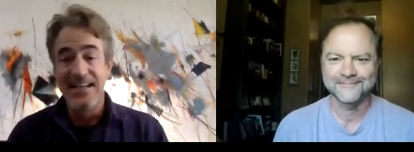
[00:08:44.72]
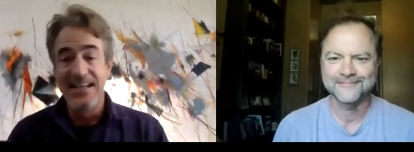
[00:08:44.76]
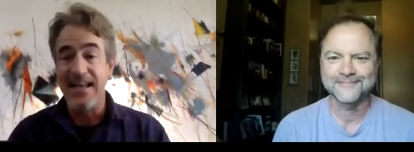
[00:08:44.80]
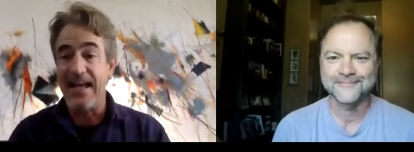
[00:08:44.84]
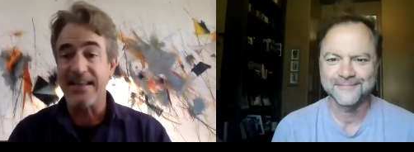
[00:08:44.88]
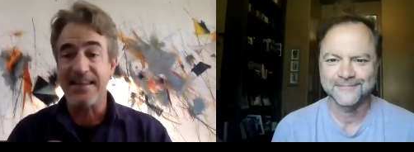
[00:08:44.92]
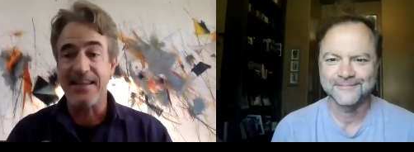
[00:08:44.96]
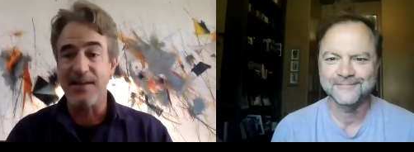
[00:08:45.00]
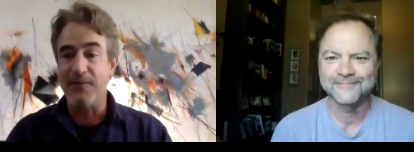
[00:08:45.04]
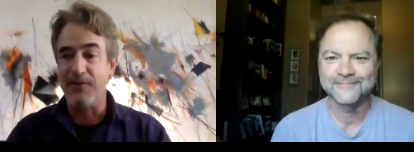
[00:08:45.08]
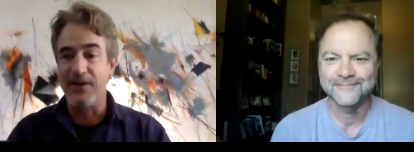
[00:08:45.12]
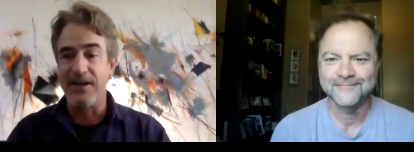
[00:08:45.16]

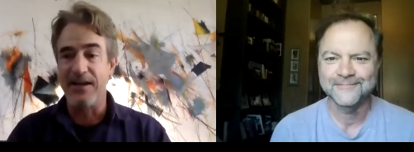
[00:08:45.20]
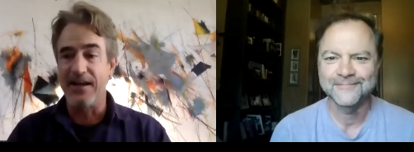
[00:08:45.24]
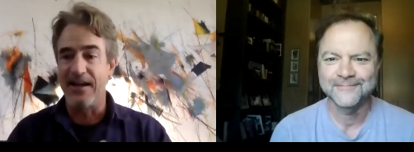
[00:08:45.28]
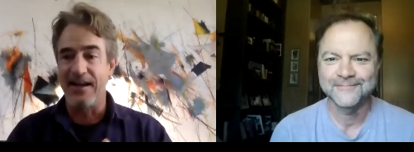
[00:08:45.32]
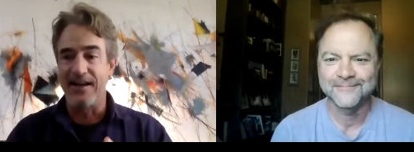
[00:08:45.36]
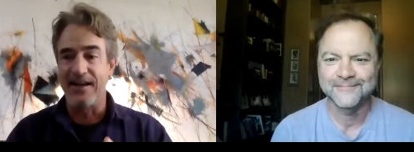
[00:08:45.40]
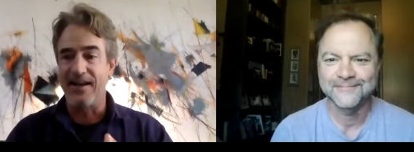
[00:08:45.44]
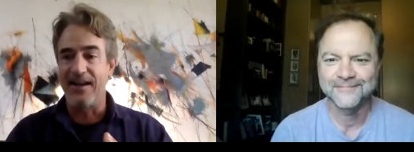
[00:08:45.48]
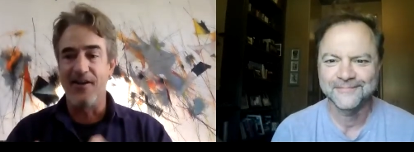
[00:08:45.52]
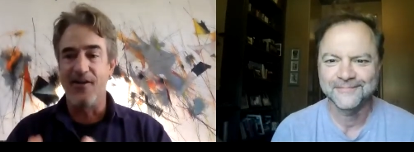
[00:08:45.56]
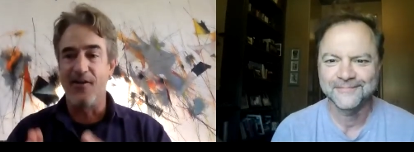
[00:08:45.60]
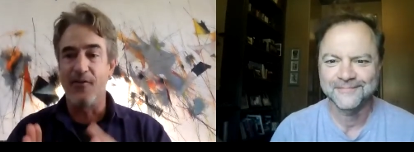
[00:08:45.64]
Speaker 1: not that we,
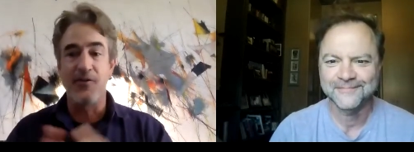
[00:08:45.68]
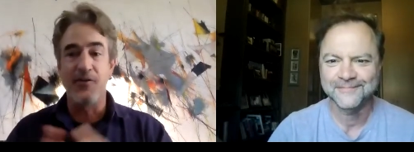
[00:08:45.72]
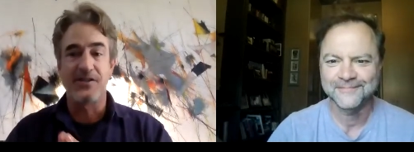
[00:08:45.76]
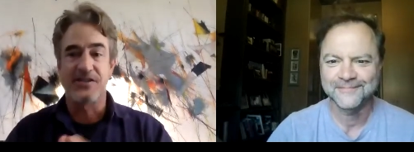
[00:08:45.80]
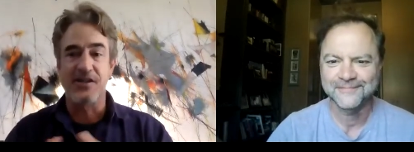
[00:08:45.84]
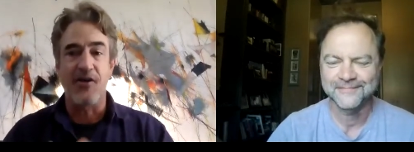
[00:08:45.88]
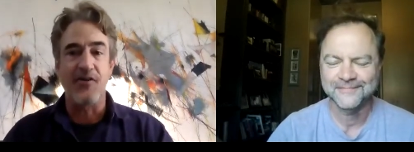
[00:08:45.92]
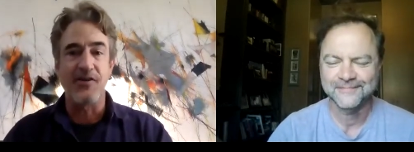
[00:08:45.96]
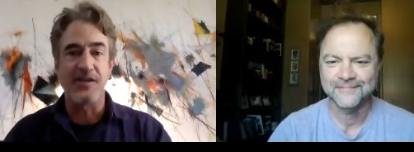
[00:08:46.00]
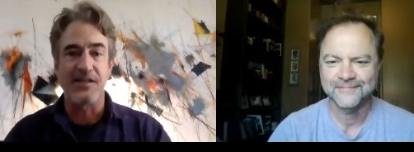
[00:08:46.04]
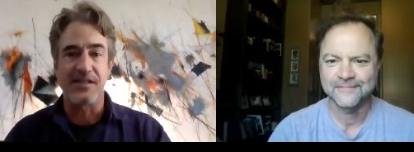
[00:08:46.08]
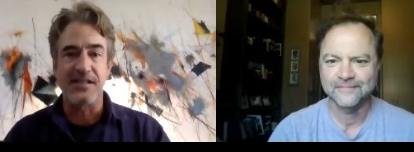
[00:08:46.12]
you know,
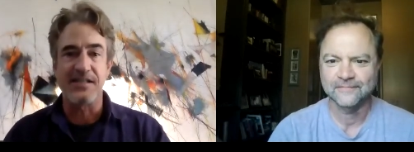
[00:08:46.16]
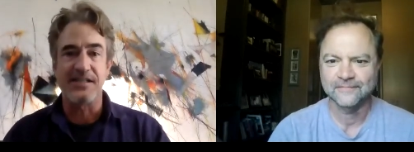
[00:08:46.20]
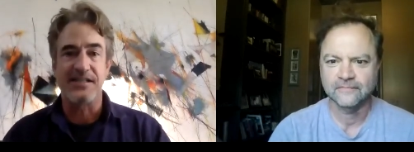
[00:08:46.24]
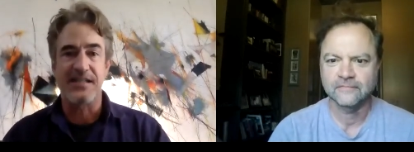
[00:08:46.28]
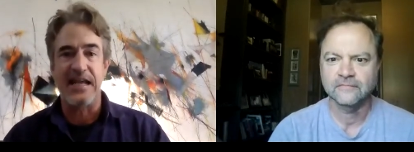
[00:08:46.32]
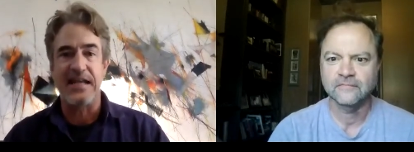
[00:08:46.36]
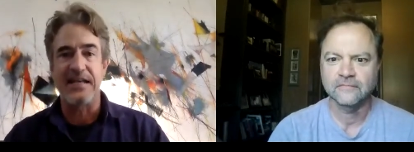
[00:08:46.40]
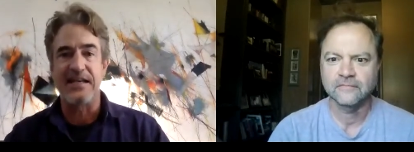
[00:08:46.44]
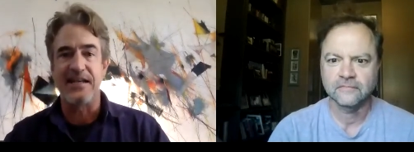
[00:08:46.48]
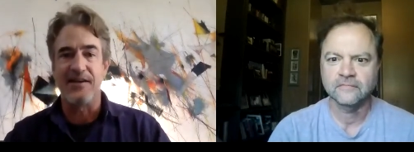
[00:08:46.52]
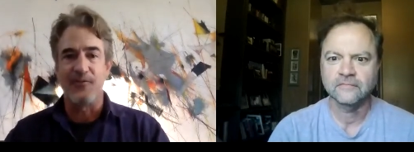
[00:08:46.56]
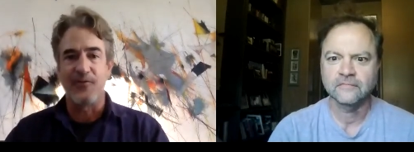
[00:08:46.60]
was always
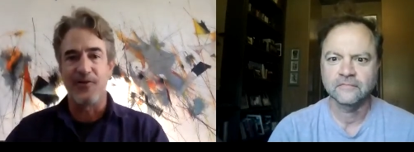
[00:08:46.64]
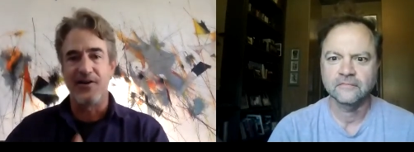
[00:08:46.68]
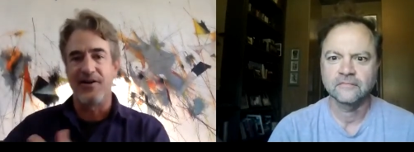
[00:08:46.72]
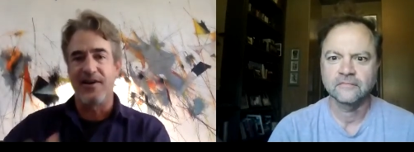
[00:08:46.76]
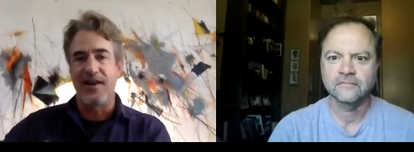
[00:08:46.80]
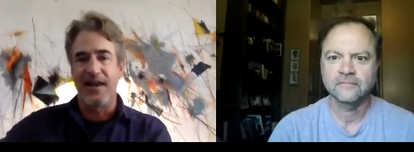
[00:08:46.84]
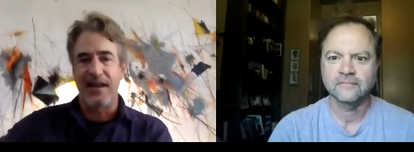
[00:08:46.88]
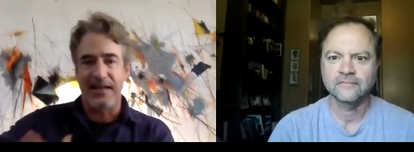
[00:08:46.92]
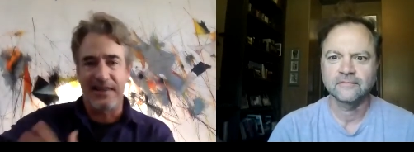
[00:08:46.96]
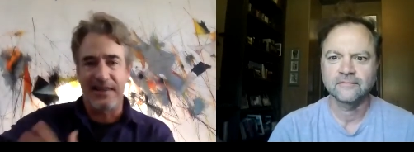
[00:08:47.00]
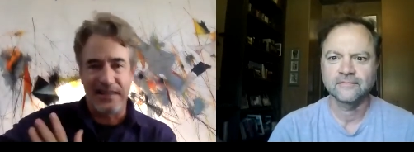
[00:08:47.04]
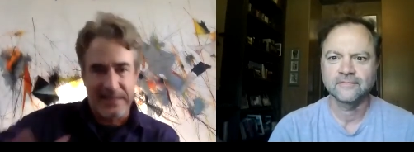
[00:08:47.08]
intended where
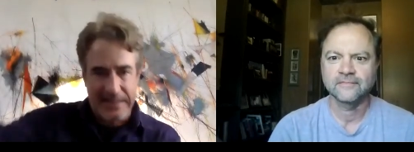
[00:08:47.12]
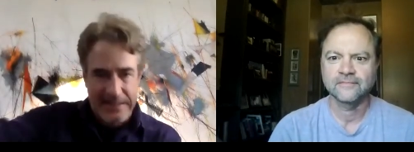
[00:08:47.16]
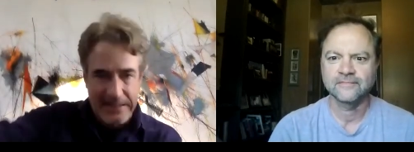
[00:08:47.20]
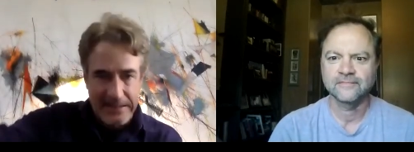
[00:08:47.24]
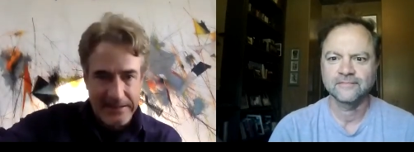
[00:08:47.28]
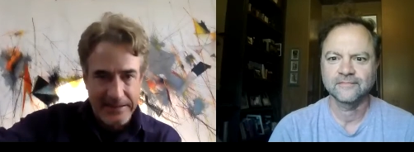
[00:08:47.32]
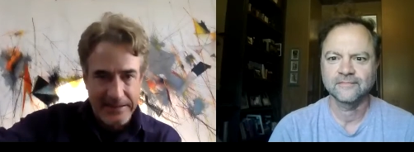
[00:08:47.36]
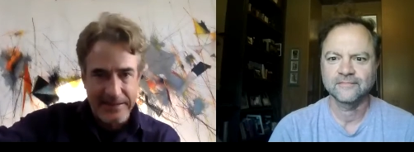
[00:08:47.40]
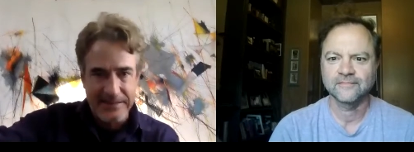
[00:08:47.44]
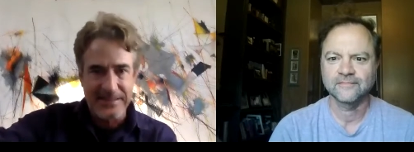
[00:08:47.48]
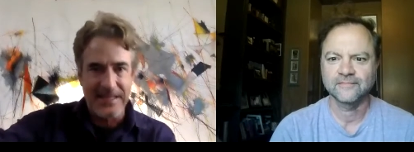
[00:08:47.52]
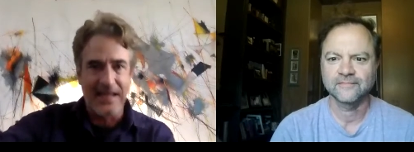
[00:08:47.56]
like the
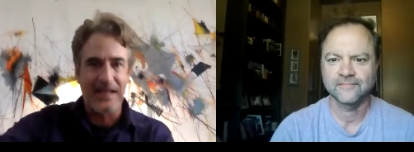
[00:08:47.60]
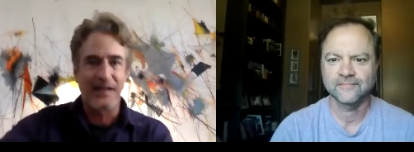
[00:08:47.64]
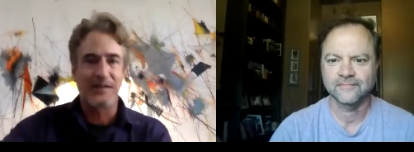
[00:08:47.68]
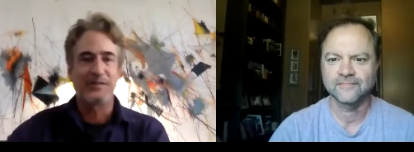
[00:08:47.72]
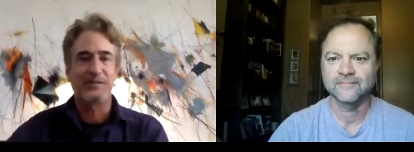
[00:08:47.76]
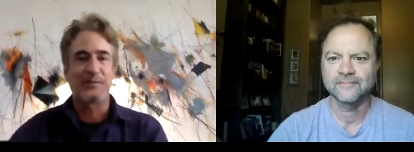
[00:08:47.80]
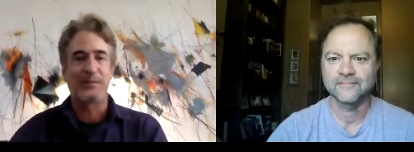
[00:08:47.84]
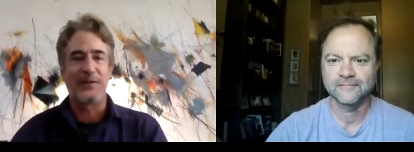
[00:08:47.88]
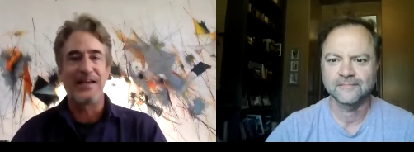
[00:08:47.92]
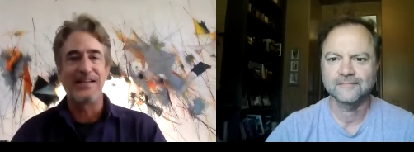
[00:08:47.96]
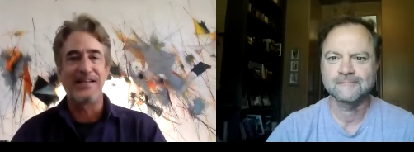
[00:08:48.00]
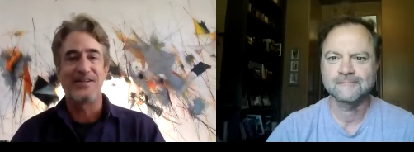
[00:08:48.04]
killing
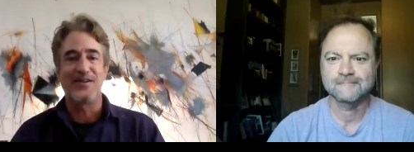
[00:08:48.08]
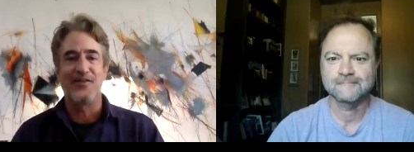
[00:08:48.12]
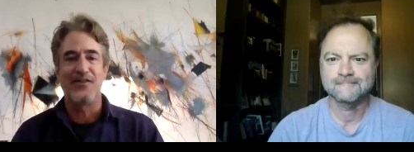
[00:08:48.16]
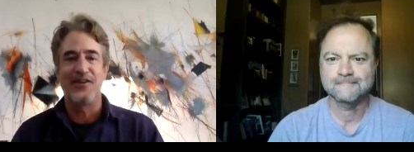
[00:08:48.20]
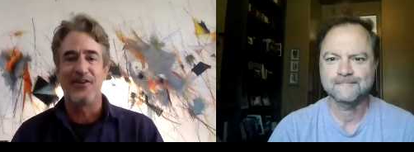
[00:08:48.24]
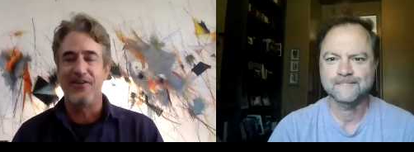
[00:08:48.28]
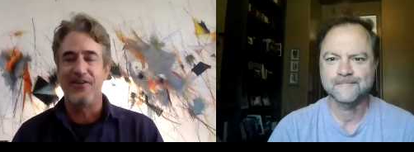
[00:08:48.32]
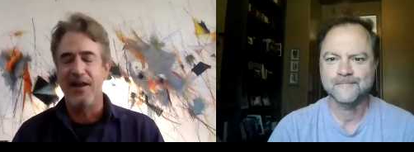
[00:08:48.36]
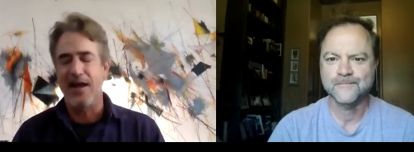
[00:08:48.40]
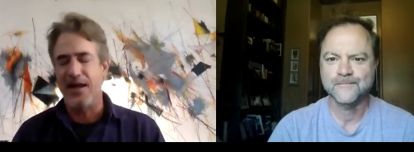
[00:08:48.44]
takes place over there.